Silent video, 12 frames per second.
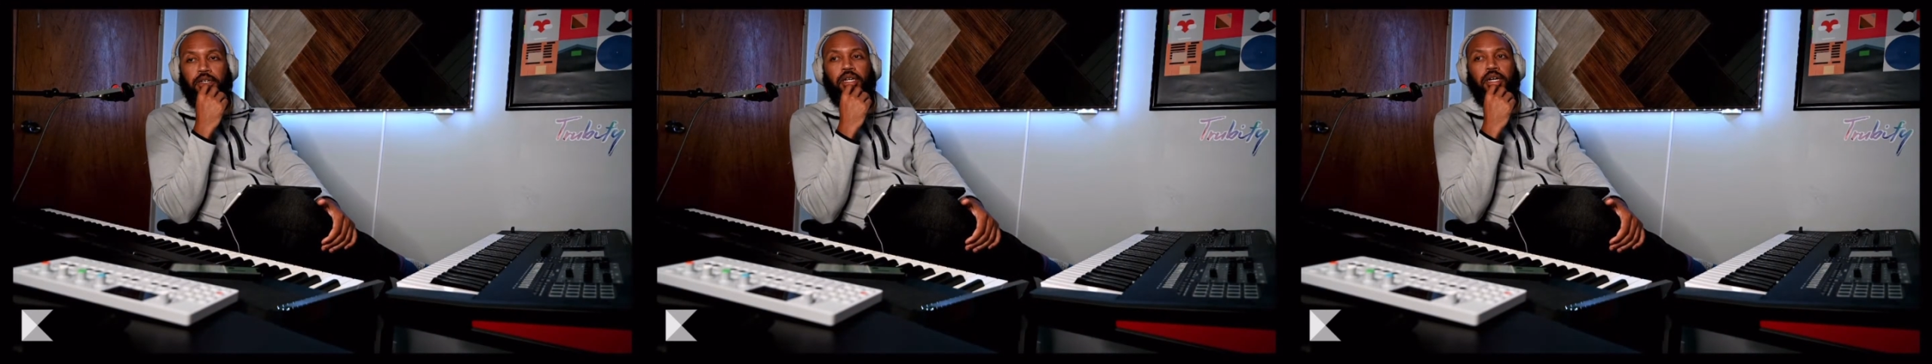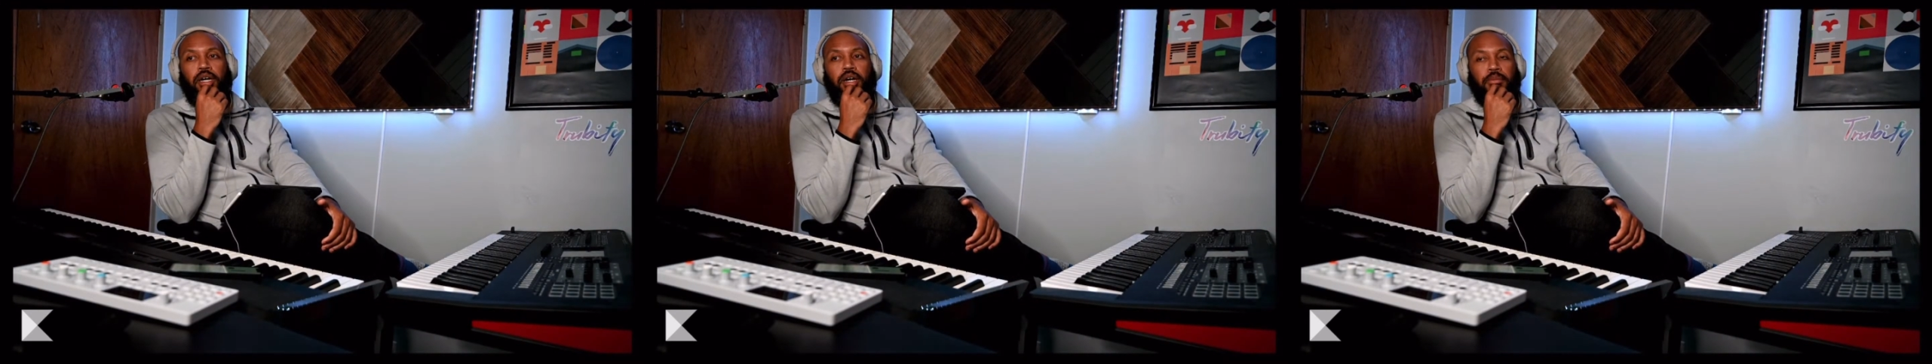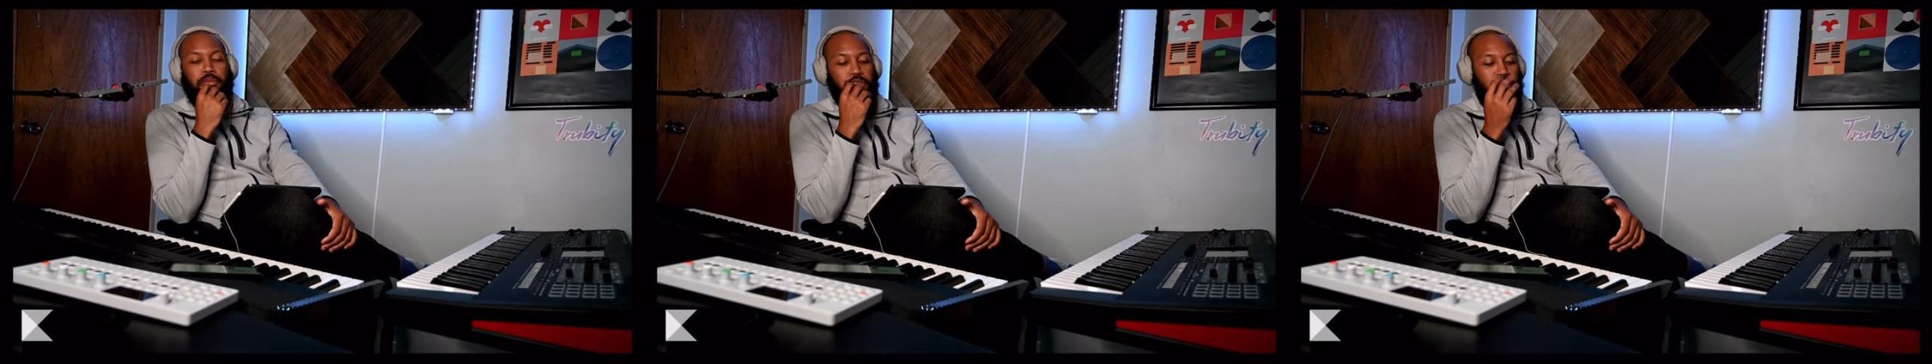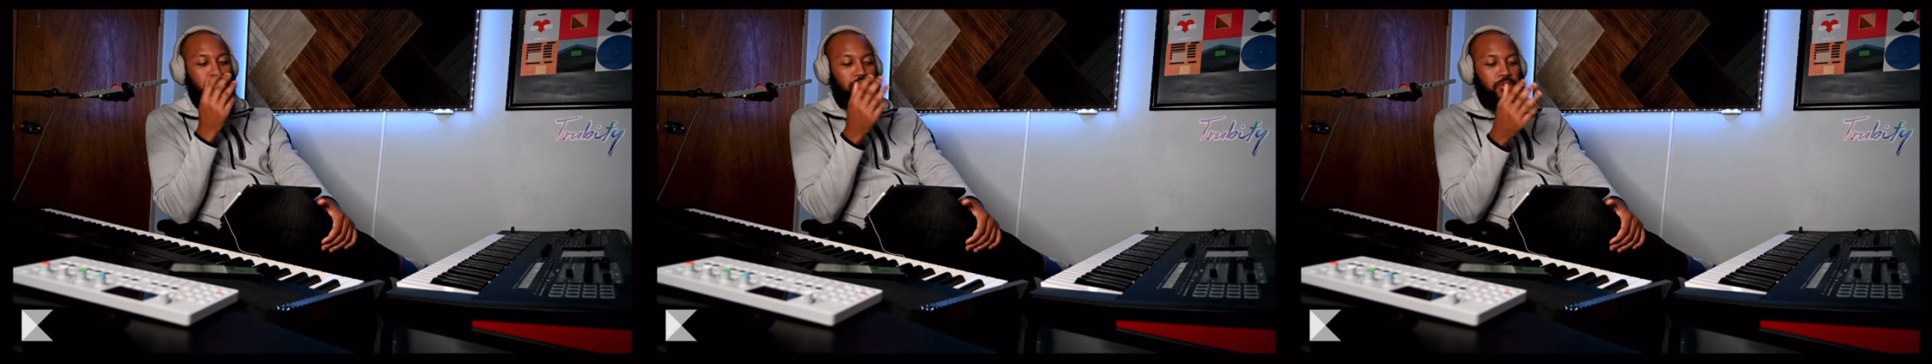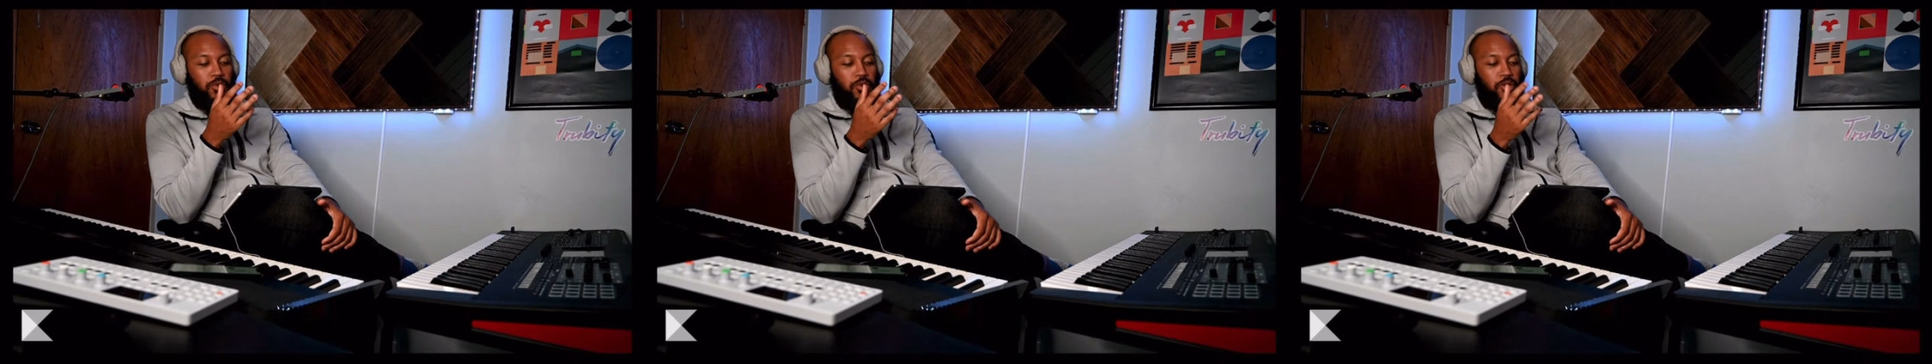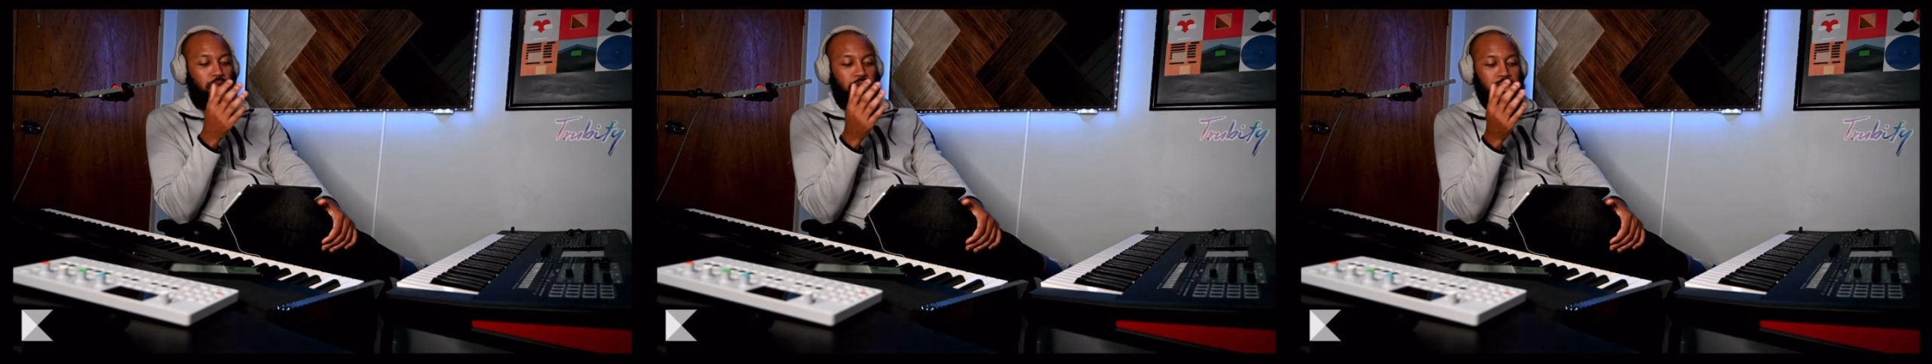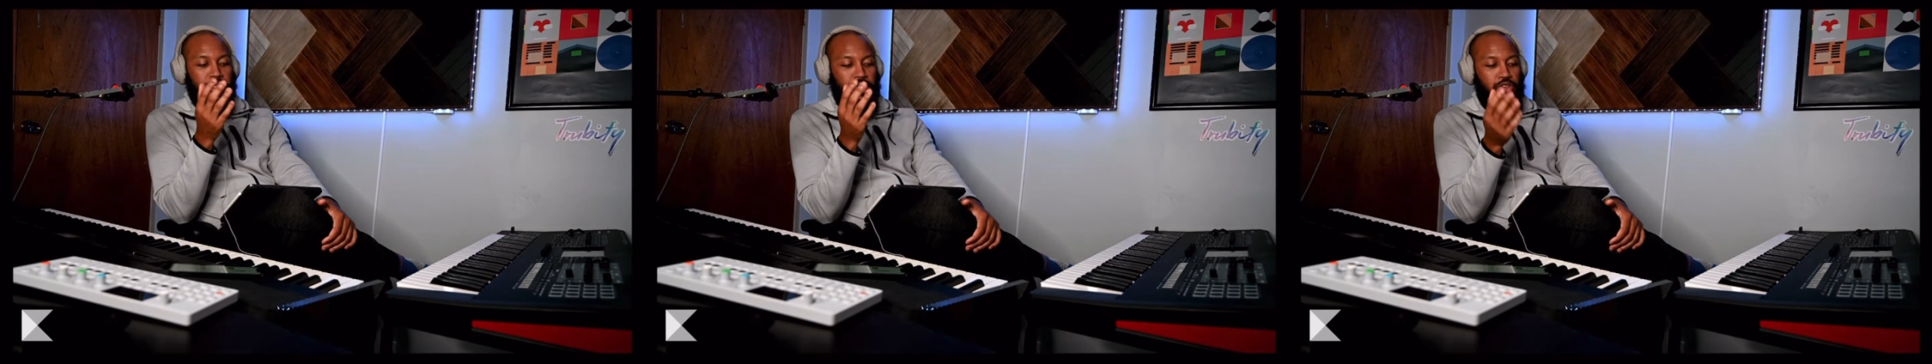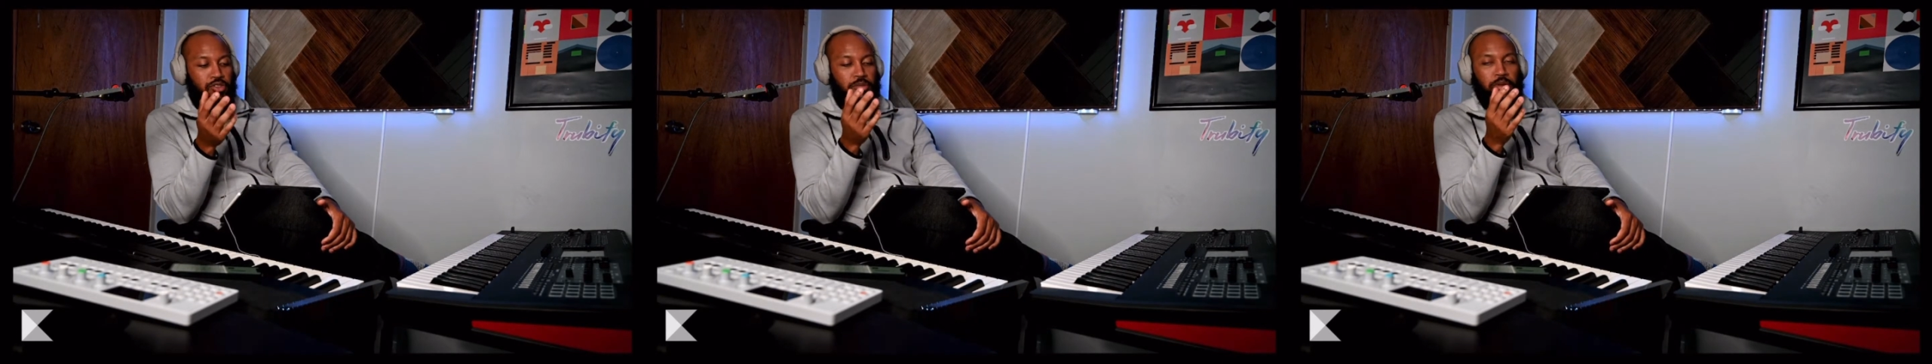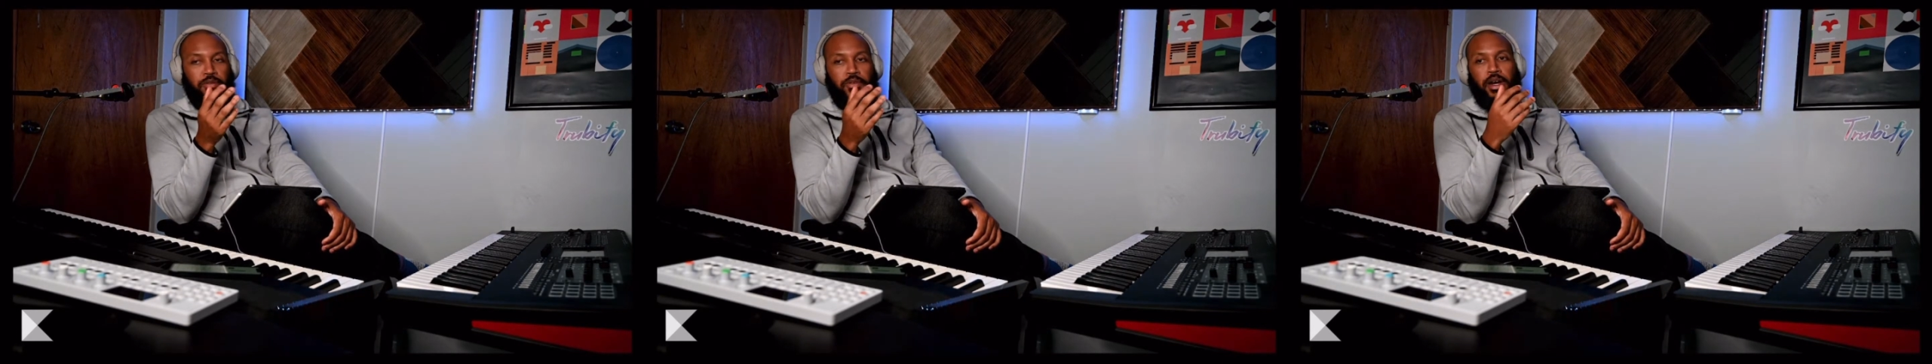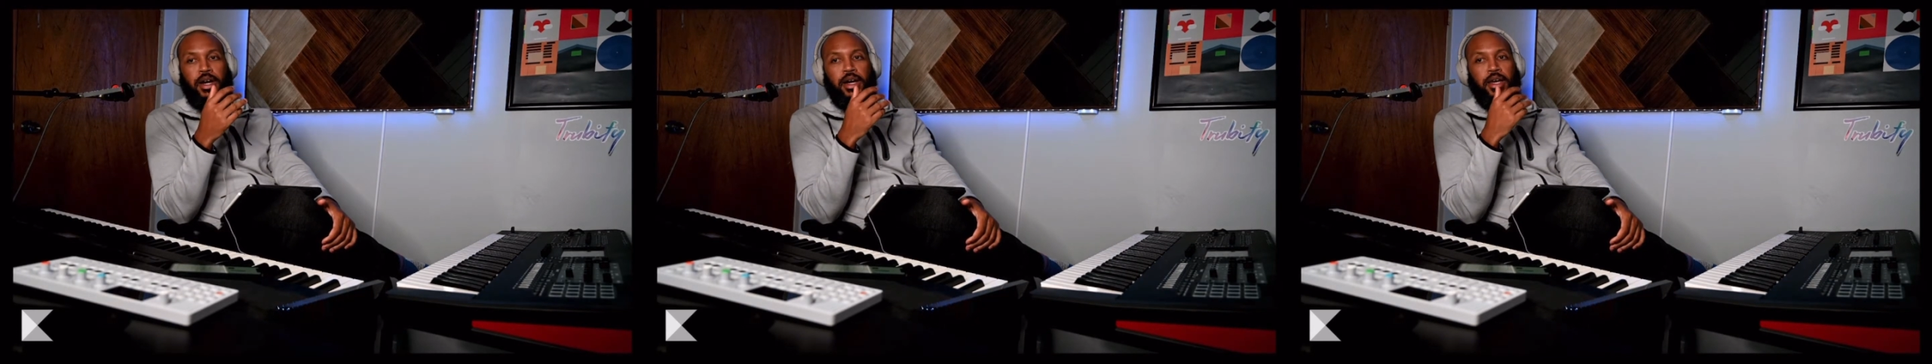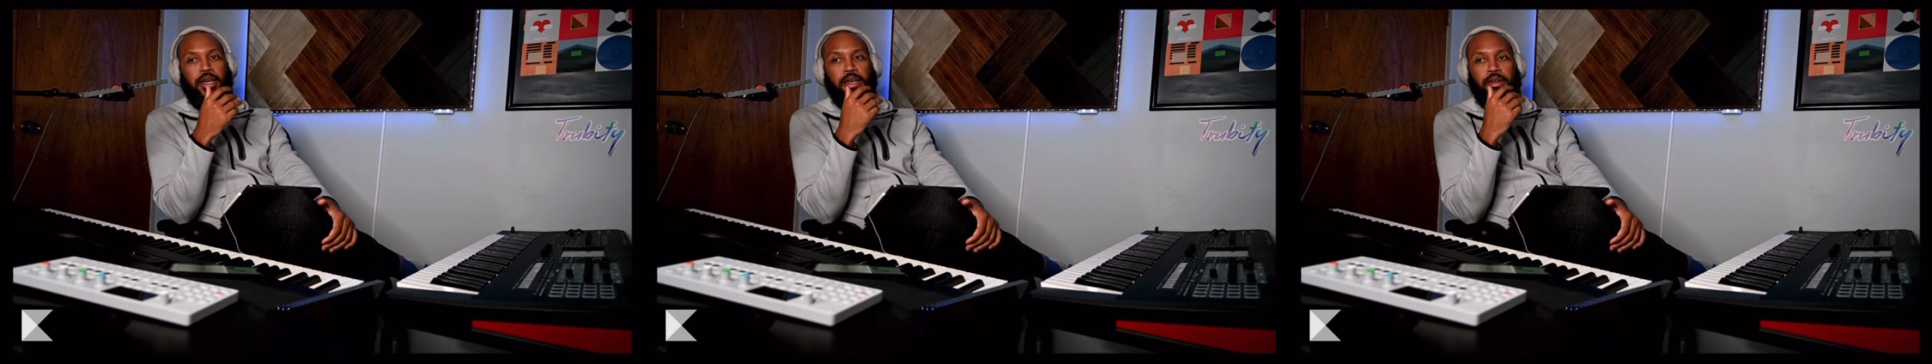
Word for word: Um, there's some smaller ones like Trubify